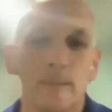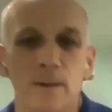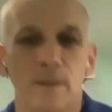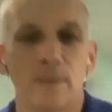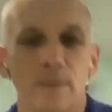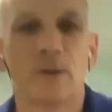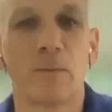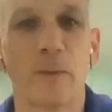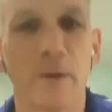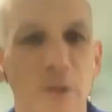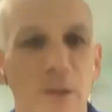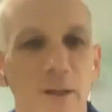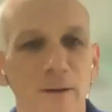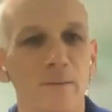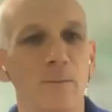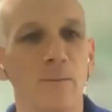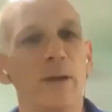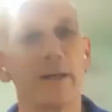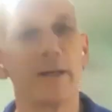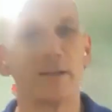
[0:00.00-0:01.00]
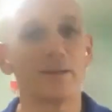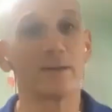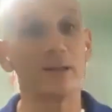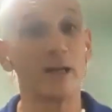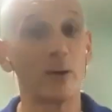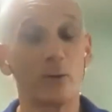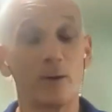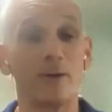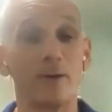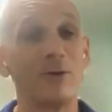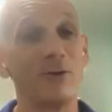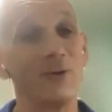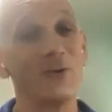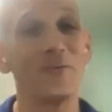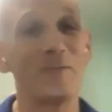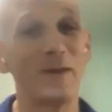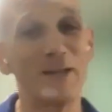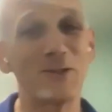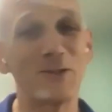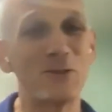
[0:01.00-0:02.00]
Especially in places like where you're in
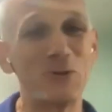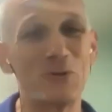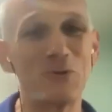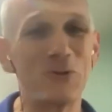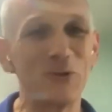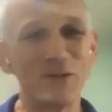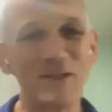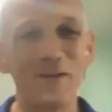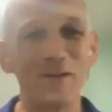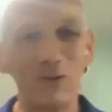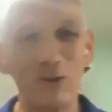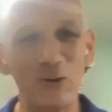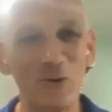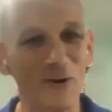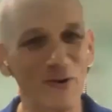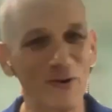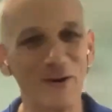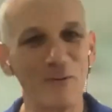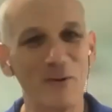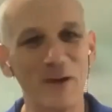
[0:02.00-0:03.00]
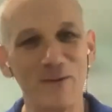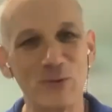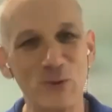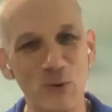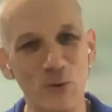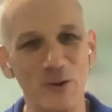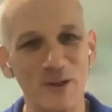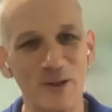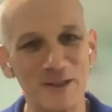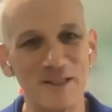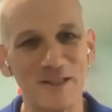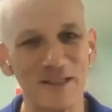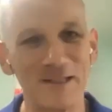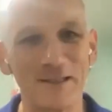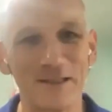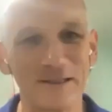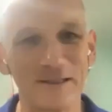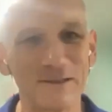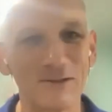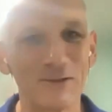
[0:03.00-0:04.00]
Massachusetts, I'm in New York, right? We have shortened
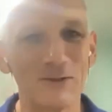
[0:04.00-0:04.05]
seasons.